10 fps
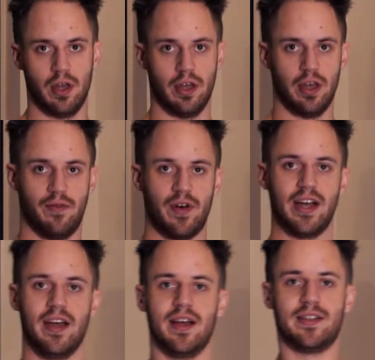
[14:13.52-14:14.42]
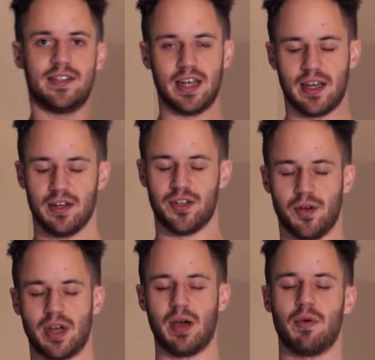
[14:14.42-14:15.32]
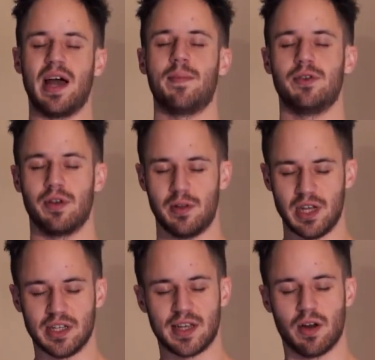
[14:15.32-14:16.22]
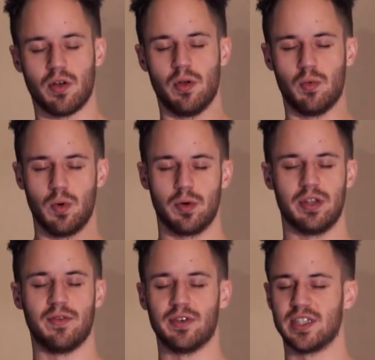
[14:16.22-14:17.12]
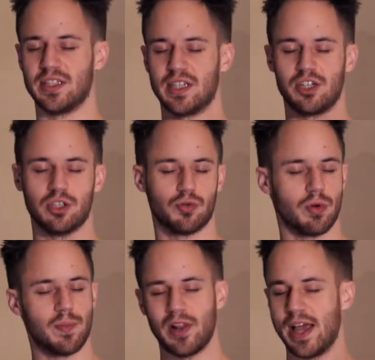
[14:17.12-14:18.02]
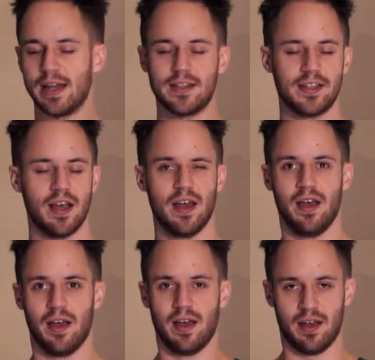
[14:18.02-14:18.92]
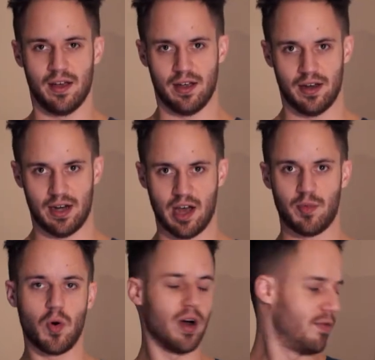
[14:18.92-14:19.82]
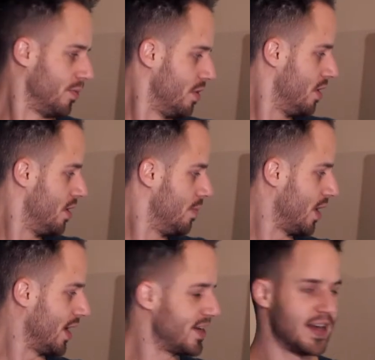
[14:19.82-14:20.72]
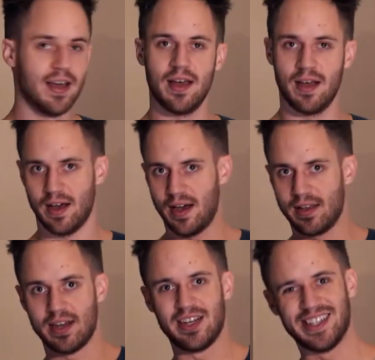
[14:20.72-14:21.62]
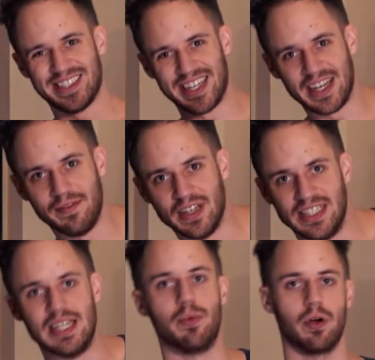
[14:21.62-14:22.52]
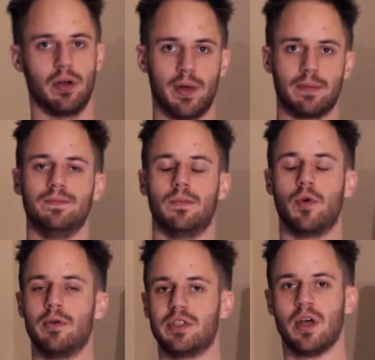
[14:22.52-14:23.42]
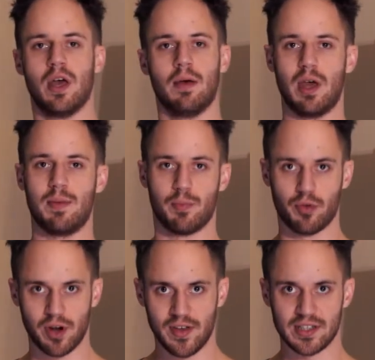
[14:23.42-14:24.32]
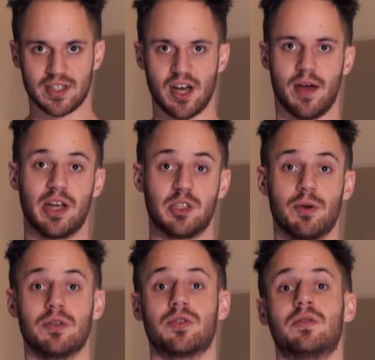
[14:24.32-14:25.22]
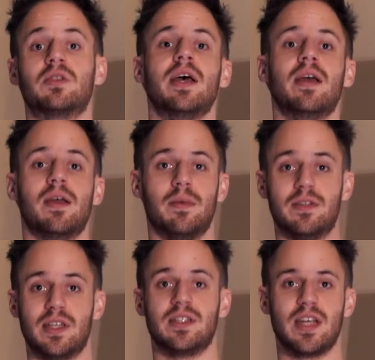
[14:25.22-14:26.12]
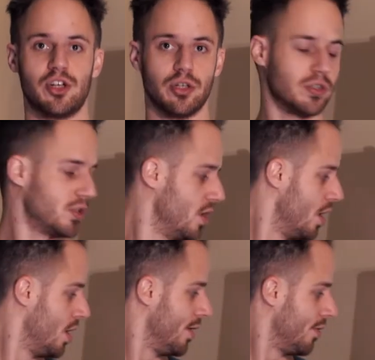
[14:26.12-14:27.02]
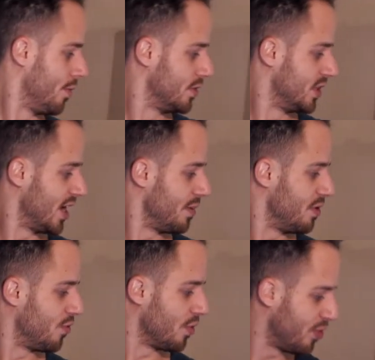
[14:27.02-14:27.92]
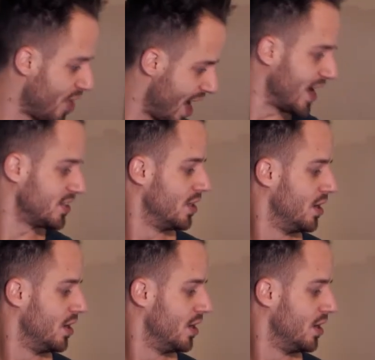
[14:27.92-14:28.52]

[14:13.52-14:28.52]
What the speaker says: If I sink into, okay, what happened during the media scandal? What were the different sensations? Replay it. Now I'm aware of them, but I then need to sink even deeper. Like, when was maybe a previous time I experienced those same sensations? When was the time before that?